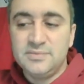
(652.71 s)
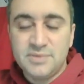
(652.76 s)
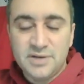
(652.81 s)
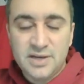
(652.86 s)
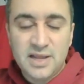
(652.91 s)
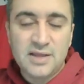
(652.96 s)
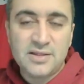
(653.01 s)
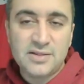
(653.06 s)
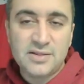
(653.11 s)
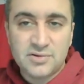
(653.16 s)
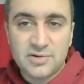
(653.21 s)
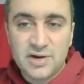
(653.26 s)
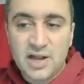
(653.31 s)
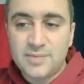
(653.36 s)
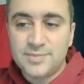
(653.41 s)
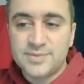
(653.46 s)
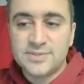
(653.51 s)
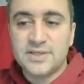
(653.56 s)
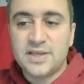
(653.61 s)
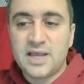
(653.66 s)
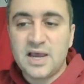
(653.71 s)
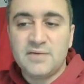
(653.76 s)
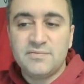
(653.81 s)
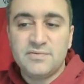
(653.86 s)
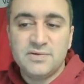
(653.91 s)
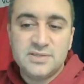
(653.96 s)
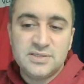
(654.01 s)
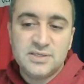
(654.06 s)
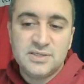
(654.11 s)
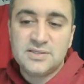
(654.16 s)
But now that they're in opposite
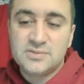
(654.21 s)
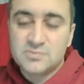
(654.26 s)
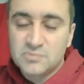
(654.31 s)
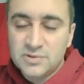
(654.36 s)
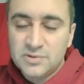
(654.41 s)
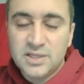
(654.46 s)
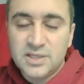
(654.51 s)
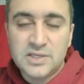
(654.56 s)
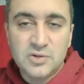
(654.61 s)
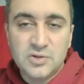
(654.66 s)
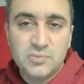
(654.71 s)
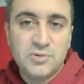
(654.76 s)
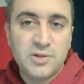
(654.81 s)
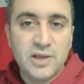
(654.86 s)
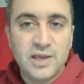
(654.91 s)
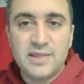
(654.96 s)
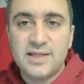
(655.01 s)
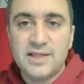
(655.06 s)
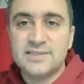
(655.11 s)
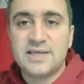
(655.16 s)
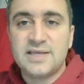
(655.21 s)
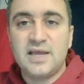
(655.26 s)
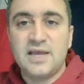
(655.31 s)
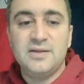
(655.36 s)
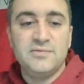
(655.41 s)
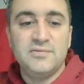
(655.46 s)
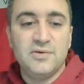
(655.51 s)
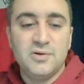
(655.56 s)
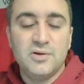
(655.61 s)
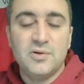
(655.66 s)
conferences, when they do play, that's kind
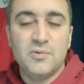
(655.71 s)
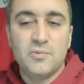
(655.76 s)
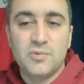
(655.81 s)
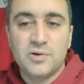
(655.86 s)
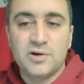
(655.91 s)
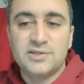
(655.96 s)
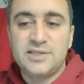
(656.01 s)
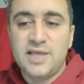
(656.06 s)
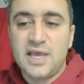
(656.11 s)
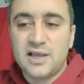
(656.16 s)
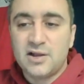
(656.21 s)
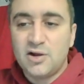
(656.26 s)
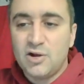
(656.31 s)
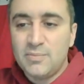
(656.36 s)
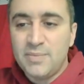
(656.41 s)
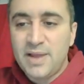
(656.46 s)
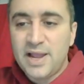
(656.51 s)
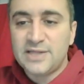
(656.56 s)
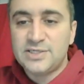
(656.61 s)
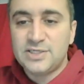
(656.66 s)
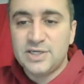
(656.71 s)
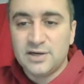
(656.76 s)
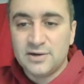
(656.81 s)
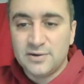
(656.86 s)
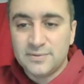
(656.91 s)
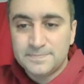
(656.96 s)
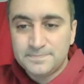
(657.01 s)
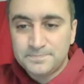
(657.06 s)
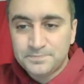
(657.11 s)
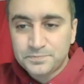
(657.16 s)
of a winner-take-all match here.